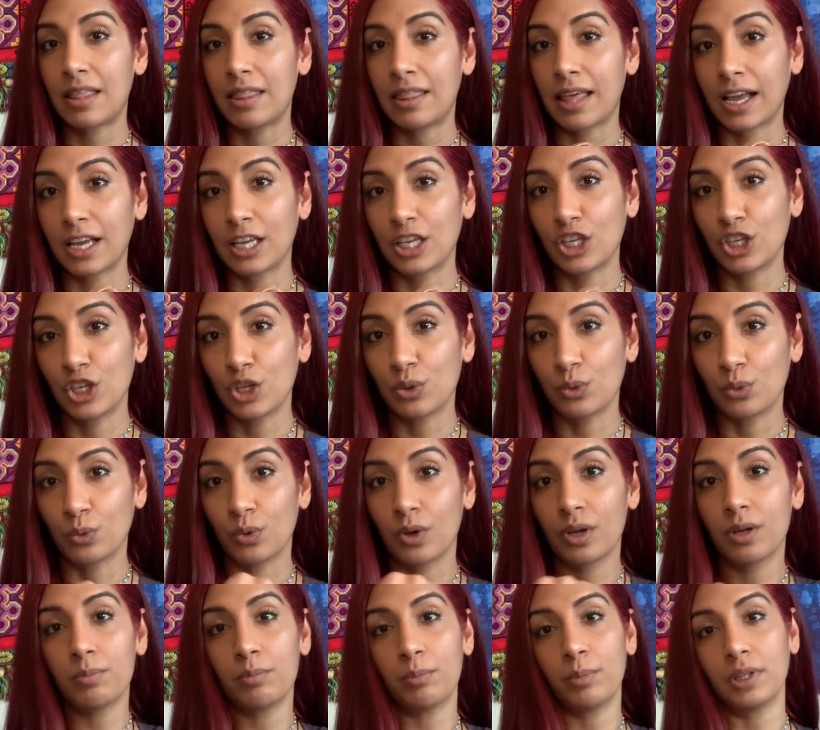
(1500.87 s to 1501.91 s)
that you
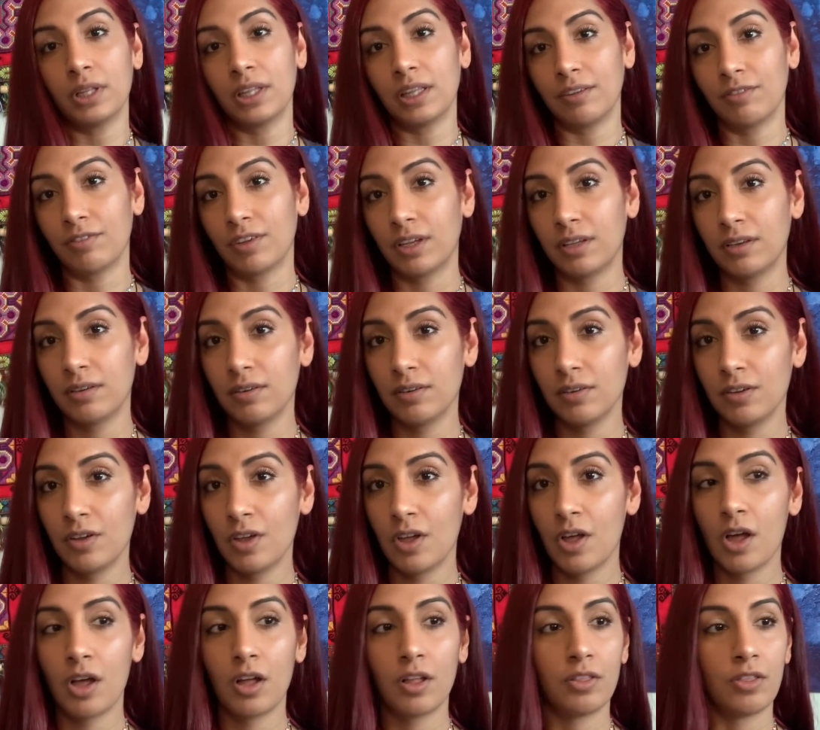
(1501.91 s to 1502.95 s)
believe in,
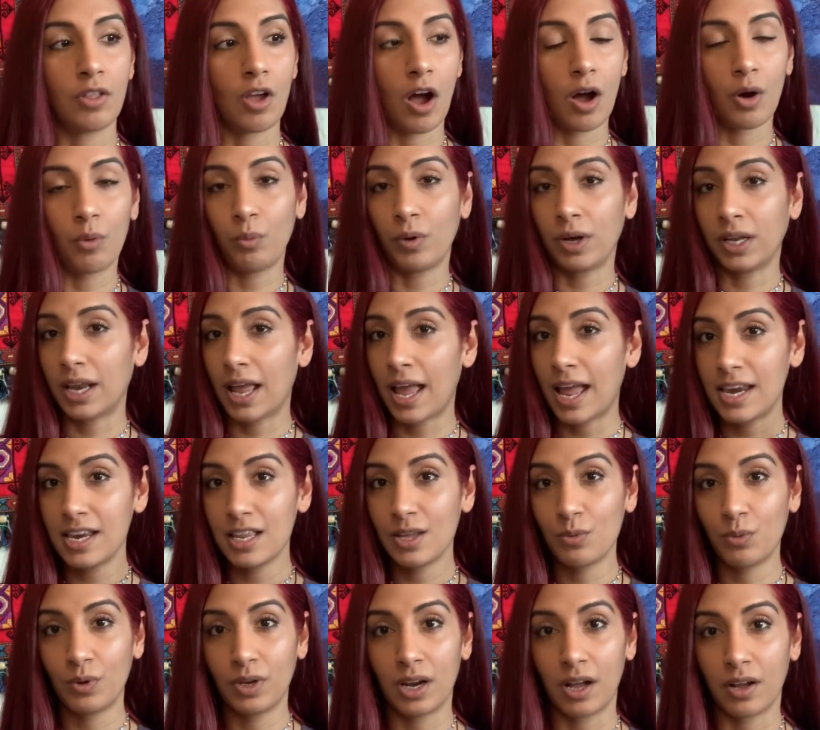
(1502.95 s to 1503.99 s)
not what
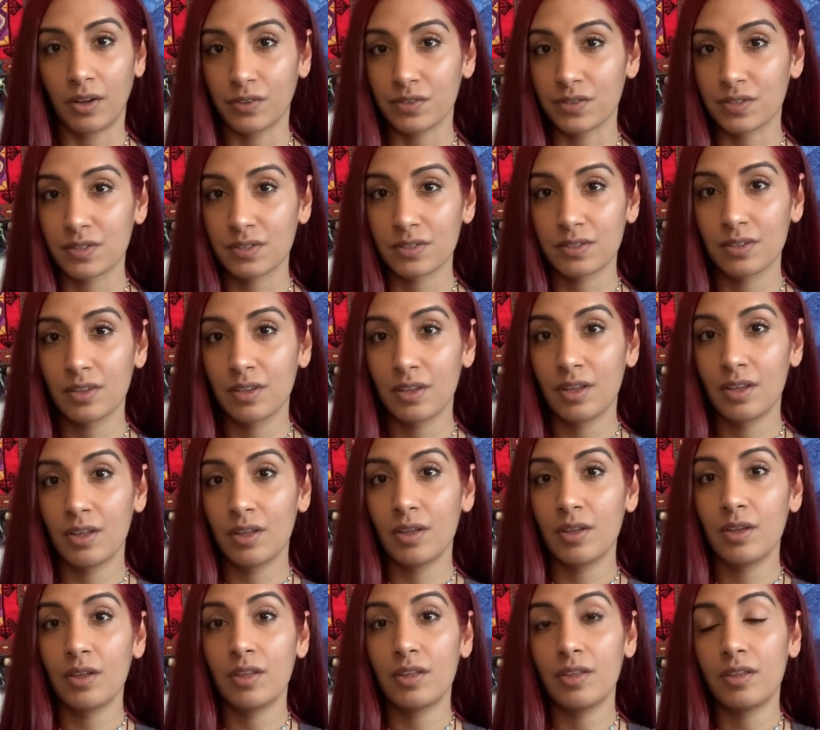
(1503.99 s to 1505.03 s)
anyone else
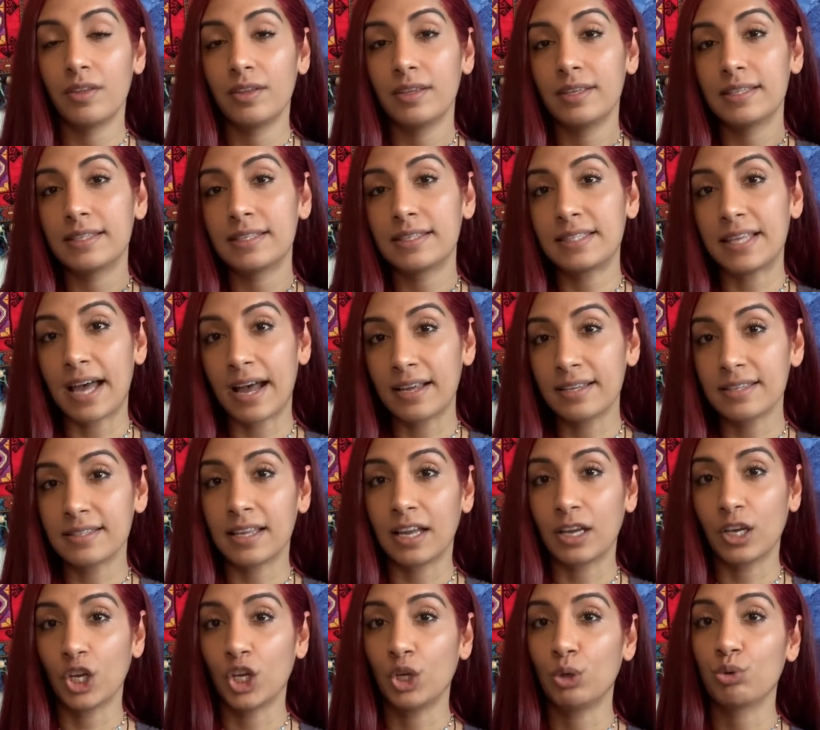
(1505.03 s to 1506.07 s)
says
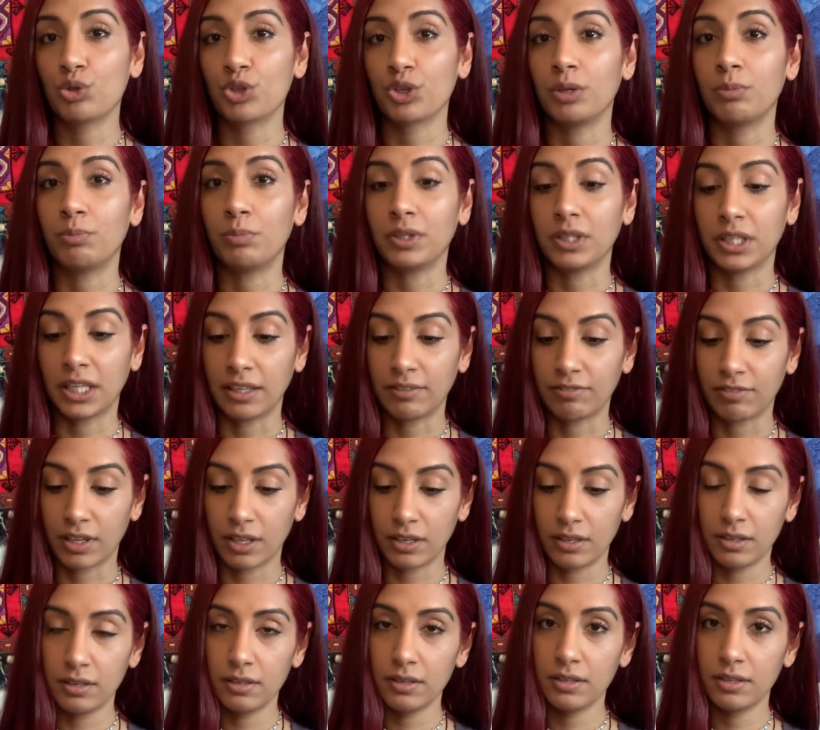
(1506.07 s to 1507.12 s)
that you should believe
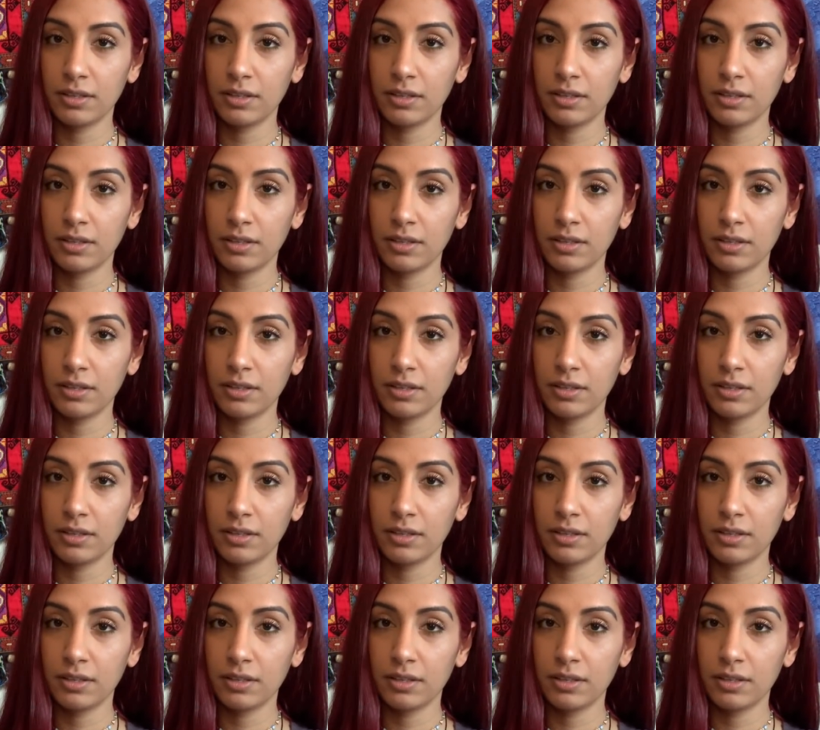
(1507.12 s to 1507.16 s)
in.